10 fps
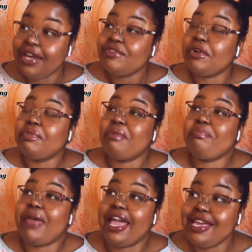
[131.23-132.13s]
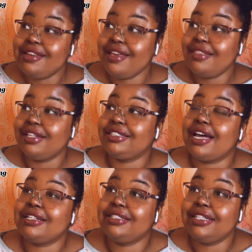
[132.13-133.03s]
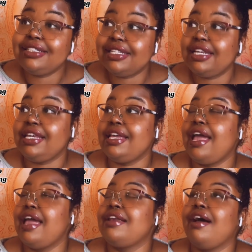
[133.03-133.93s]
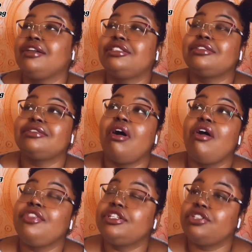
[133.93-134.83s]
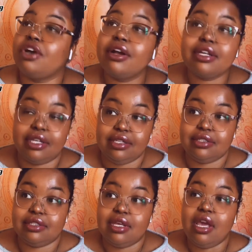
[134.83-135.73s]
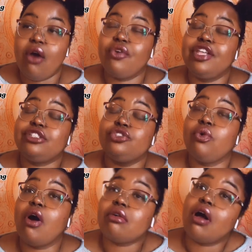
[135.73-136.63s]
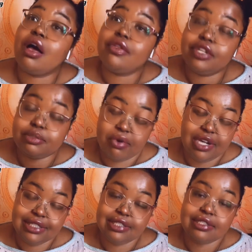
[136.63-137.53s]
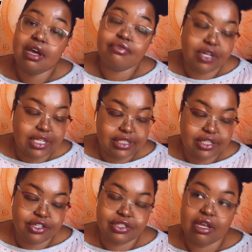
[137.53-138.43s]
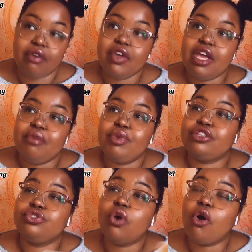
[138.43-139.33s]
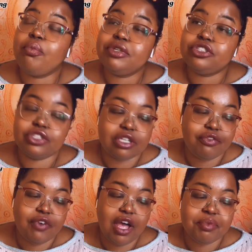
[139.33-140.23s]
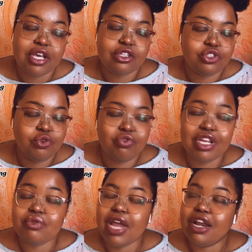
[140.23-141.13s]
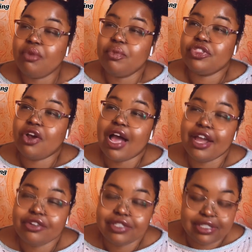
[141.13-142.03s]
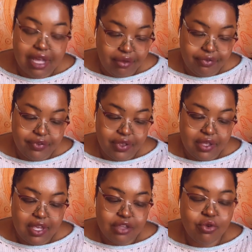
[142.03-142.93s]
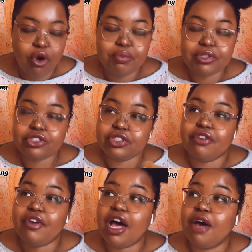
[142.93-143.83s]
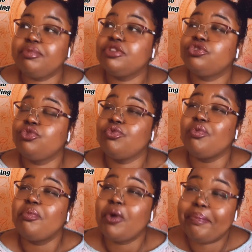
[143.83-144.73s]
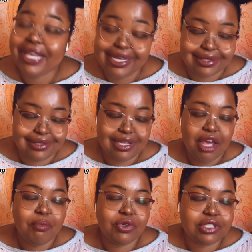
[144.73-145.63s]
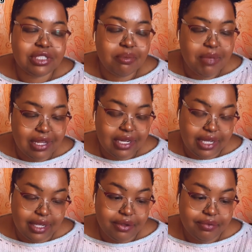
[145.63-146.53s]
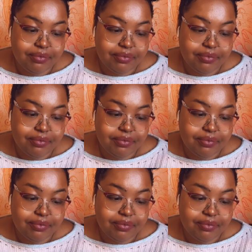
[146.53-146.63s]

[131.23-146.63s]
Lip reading: from the pain and the toxicity and just all the darkness, or that you are on this process of releasing yourself because you opened yourself up to reuniting with your higher self. You opened yourself up to more peace, more stability,